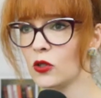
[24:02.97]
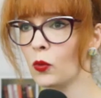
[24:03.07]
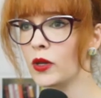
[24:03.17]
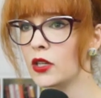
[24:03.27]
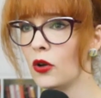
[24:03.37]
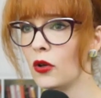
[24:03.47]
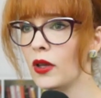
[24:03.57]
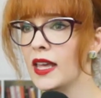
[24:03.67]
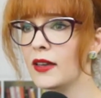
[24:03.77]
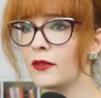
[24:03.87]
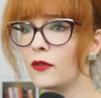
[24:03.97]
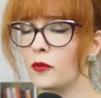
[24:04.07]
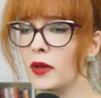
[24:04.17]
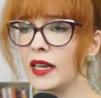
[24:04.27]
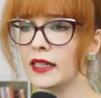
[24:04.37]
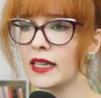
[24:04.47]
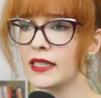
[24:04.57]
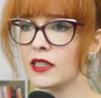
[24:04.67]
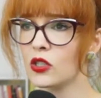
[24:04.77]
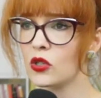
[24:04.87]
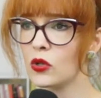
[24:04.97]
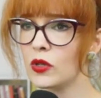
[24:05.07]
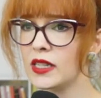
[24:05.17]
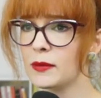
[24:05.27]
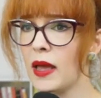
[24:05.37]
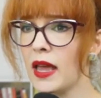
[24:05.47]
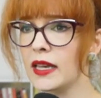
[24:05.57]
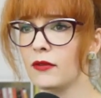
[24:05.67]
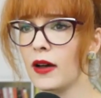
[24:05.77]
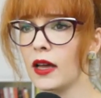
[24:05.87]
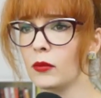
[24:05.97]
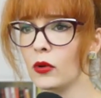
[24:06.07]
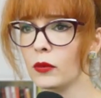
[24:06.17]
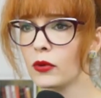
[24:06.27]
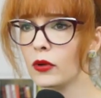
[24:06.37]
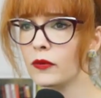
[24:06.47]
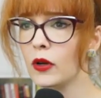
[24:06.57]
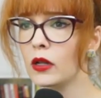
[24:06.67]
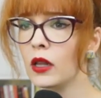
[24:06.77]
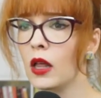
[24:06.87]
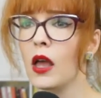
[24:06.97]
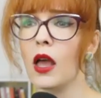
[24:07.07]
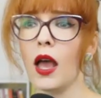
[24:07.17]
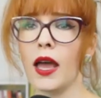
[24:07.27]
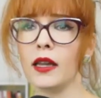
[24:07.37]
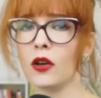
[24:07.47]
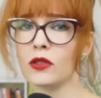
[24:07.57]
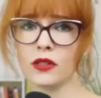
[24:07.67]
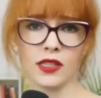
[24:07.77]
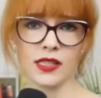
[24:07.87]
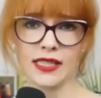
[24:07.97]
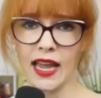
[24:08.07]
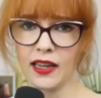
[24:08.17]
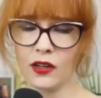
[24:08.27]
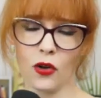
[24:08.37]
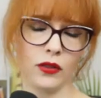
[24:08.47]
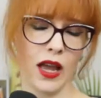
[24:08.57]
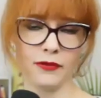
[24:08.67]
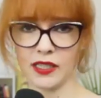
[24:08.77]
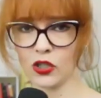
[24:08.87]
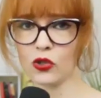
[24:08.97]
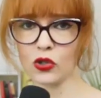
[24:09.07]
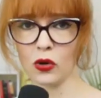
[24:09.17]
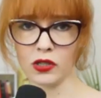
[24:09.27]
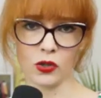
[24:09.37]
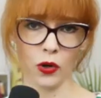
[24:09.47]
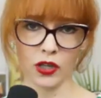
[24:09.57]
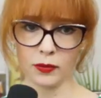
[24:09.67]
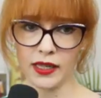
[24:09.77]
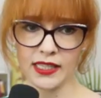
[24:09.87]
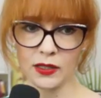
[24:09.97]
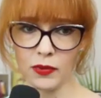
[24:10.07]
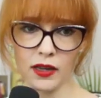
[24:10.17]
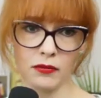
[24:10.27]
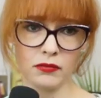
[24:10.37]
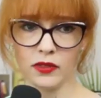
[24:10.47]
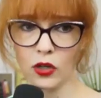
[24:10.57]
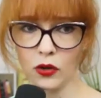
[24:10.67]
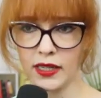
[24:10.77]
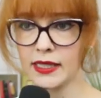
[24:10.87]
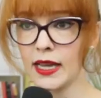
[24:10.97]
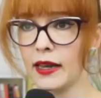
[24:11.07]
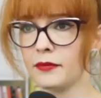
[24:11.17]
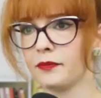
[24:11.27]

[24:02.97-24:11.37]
window, even if you've been here less than 2 years, pending final board approval. And he goes on to say, life is too short to work at a place where you're not excited.